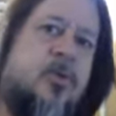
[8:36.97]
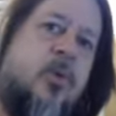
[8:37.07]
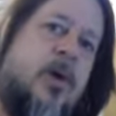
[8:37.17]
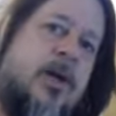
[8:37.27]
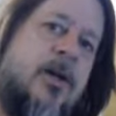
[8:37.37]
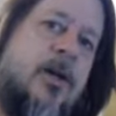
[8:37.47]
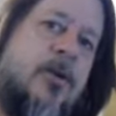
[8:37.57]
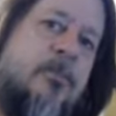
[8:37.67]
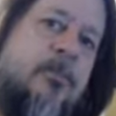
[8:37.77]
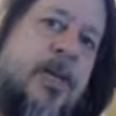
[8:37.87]

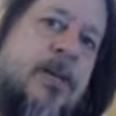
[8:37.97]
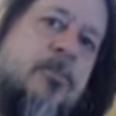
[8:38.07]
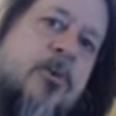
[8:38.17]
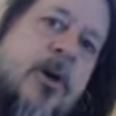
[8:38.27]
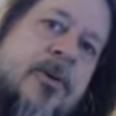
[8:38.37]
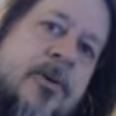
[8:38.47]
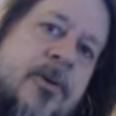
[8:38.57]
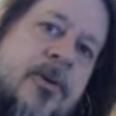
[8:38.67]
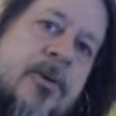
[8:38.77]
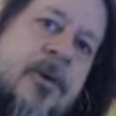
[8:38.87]
where Big
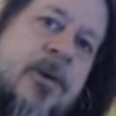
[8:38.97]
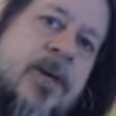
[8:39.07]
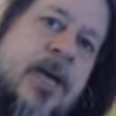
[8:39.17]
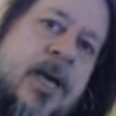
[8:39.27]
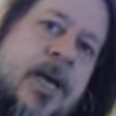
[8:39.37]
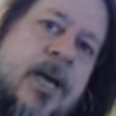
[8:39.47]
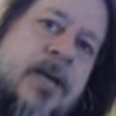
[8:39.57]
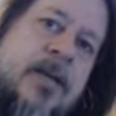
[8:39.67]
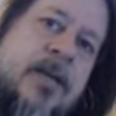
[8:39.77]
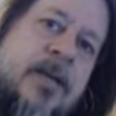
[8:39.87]
Brother
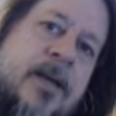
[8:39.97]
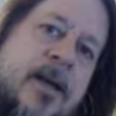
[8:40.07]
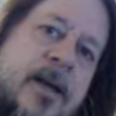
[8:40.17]
can